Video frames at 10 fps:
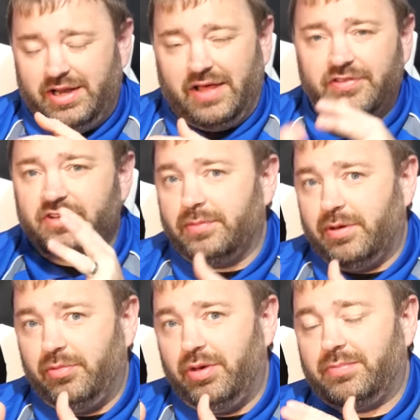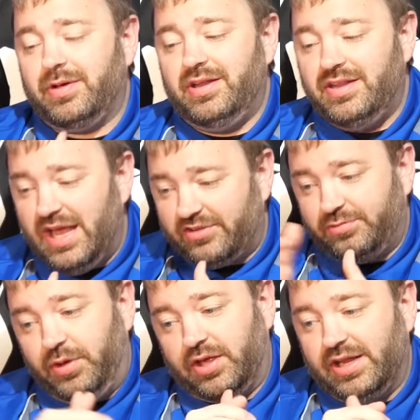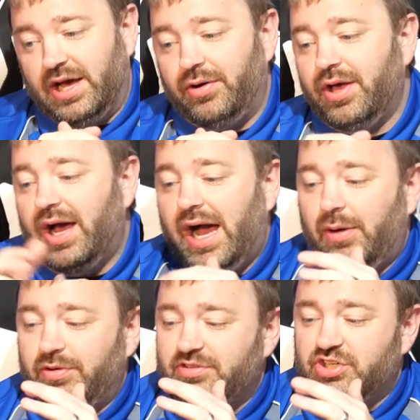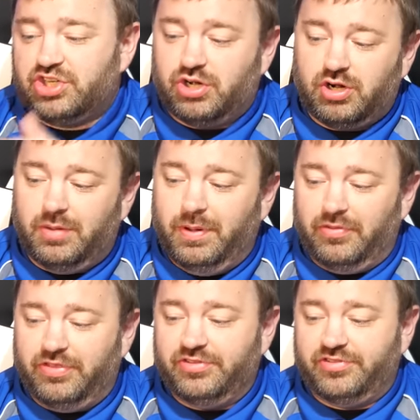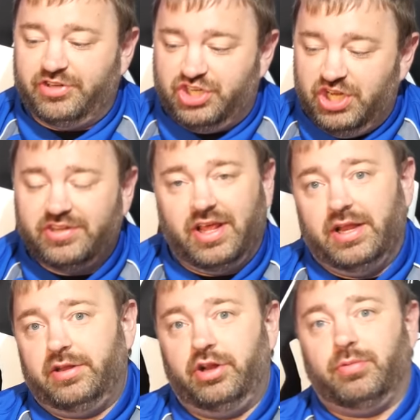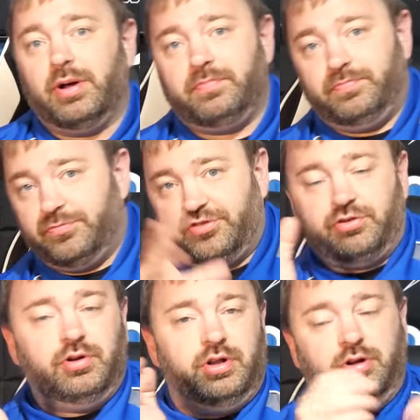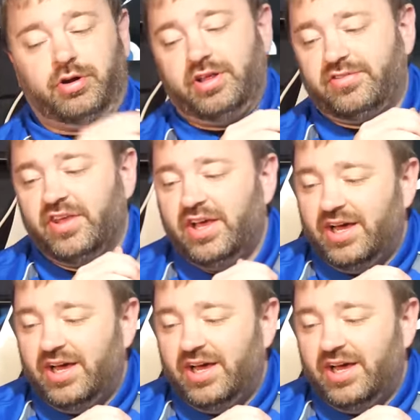Not upcoming week, but next week. Now, I wasn't sure about this sheet, and you know what? Screw it, here it is.